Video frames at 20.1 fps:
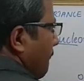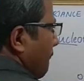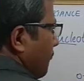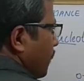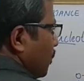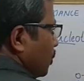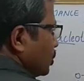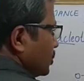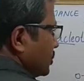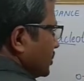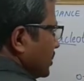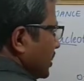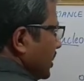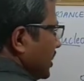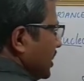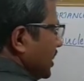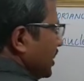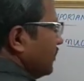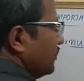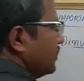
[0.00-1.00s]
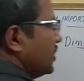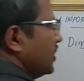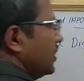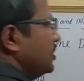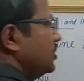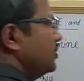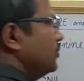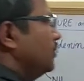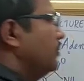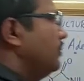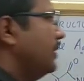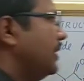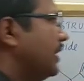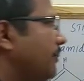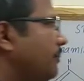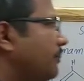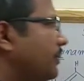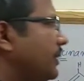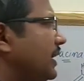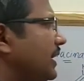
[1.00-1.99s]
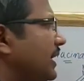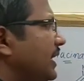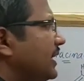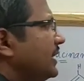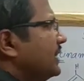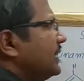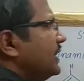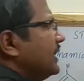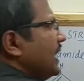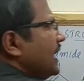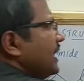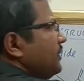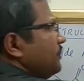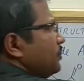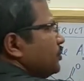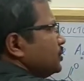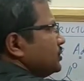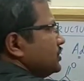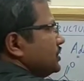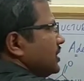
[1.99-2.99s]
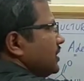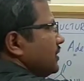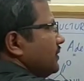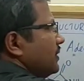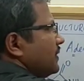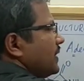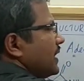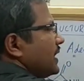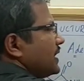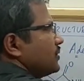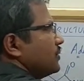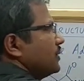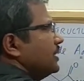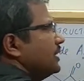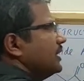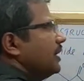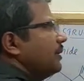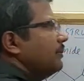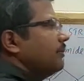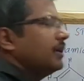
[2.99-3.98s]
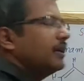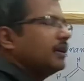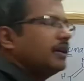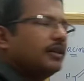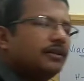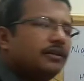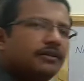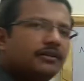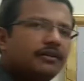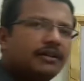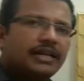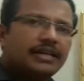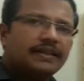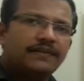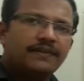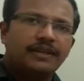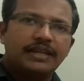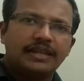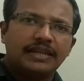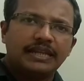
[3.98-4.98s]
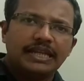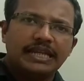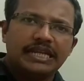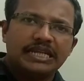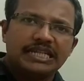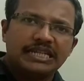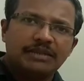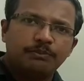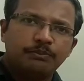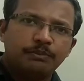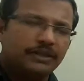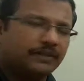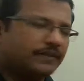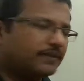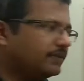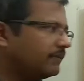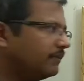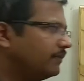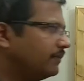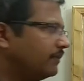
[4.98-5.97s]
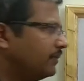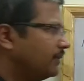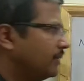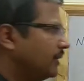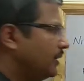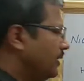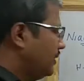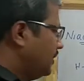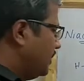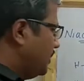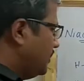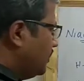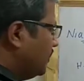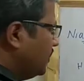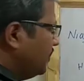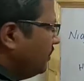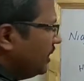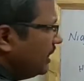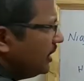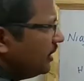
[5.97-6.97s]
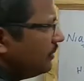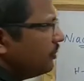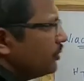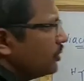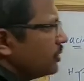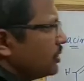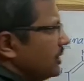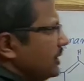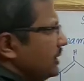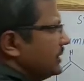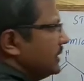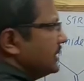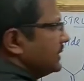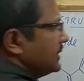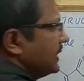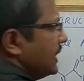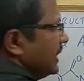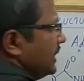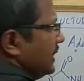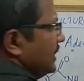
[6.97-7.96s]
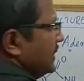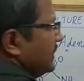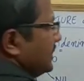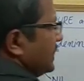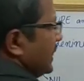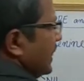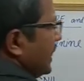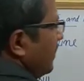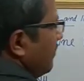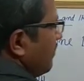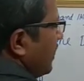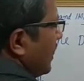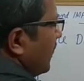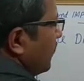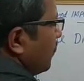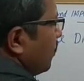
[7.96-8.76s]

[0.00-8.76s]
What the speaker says: positive charge will be happening and that positive is actually coming here as a NAD plus. And the remaining portion is exactly same as